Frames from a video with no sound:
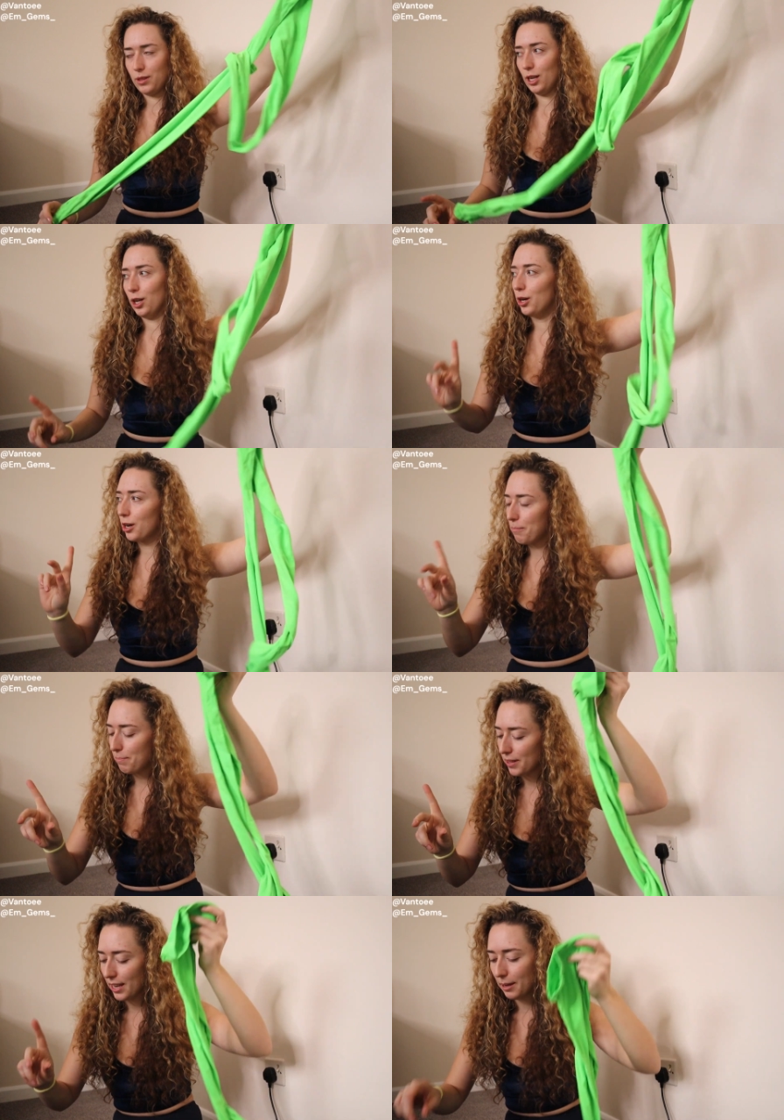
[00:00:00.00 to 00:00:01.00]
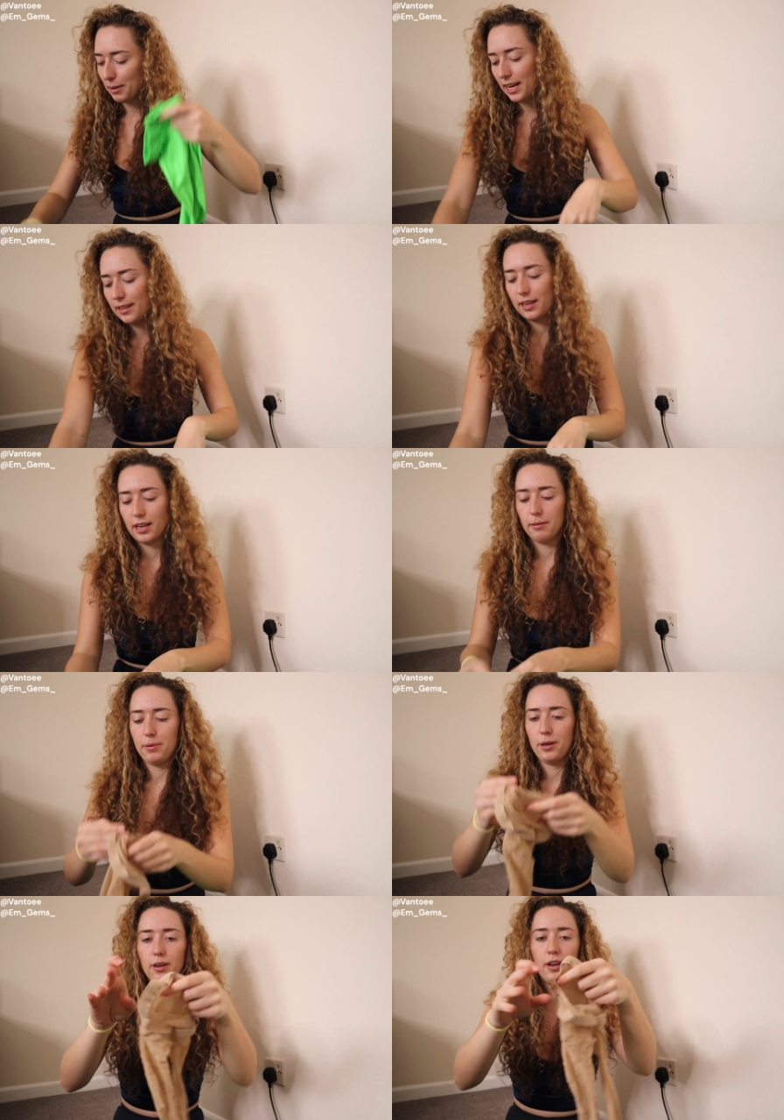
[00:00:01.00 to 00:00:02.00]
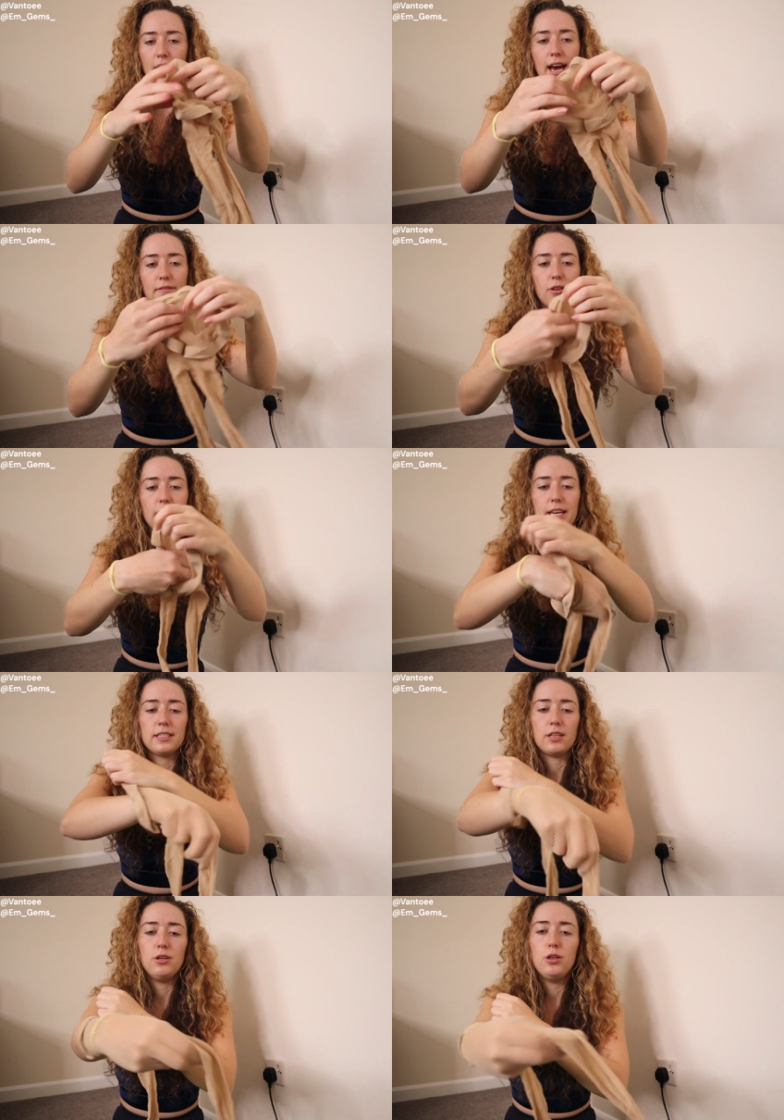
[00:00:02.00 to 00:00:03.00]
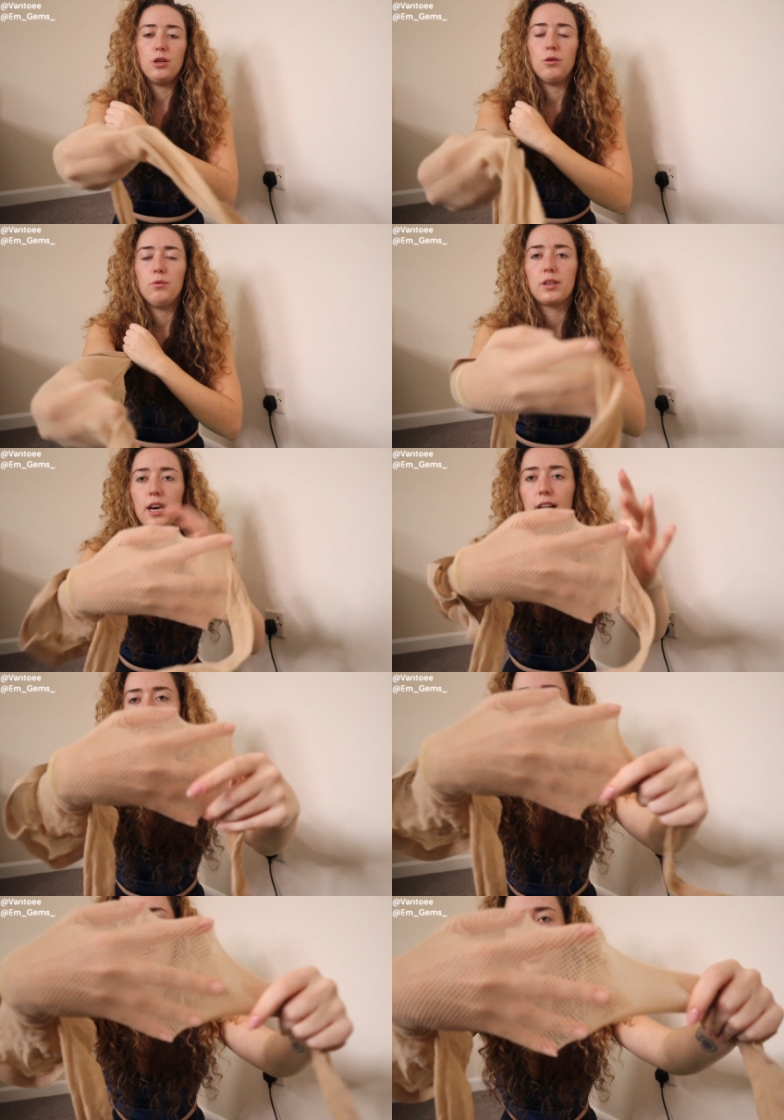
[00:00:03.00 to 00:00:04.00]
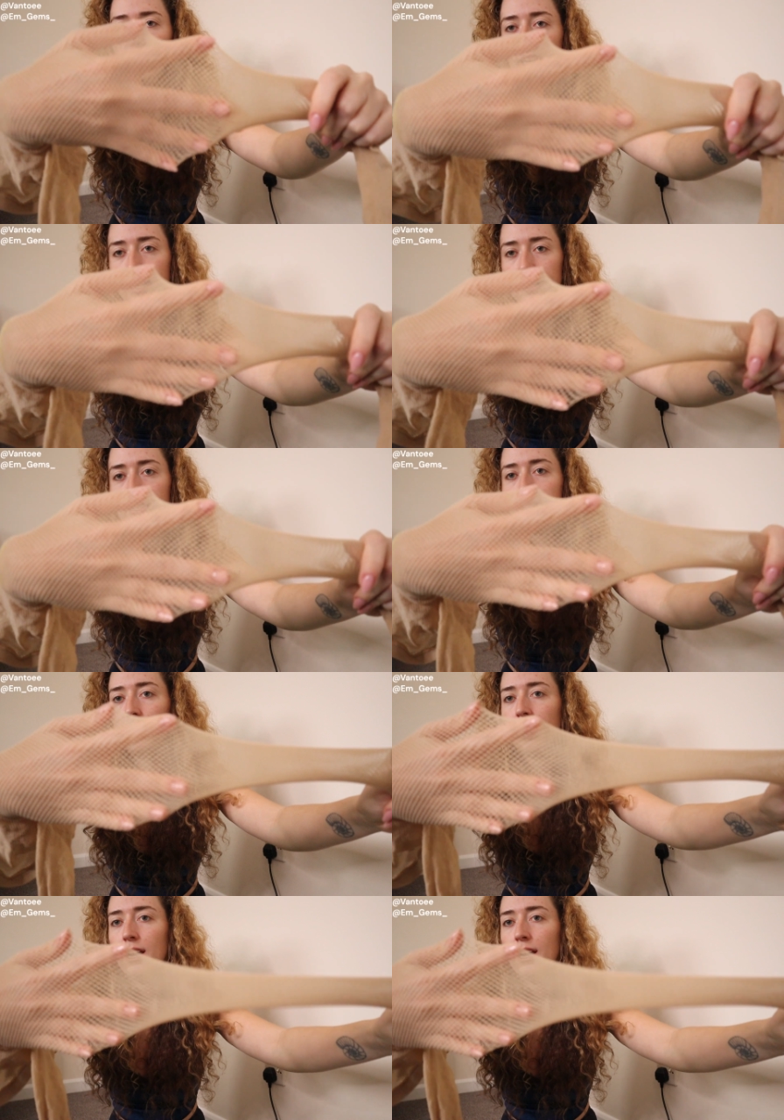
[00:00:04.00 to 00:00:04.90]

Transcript: with the look, but then I'm either going to put, I have got these nude kind of fishnets,